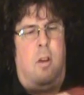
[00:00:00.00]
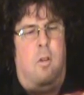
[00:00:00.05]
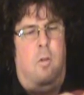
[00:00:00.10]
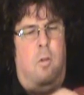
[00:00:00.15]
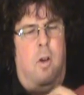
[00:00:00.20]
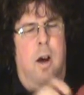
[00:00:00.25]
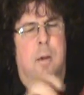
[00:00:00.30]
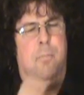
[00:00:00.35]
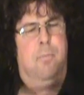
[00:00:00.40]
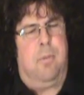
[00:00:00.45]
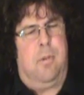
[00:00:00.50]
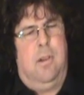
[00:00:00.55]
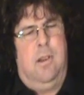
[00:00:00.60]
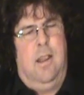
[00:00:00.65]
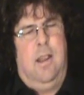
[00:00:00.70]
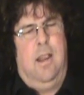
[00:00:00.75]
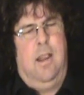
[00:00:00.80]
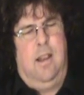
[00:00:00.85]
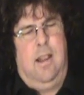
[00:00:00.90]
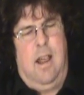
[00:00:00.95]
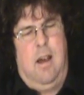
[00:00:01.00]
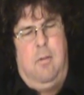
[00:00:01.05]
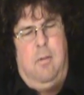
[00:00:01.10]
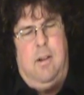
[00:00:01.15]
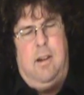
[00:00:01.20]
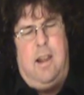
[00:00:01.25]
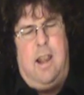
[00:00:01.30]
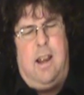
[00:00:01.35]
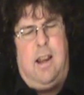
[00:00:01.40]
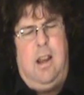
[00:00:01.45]
Whoop. That
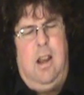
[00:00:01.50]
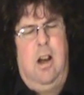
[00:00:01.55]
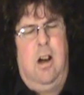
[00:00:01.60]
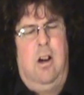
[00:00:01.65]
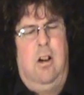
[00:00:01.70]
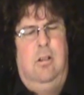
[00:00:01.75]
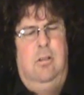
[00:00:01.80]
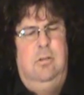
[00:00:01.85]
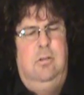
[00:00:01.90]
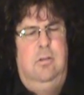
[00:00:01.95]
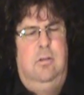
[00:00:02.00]
one let go.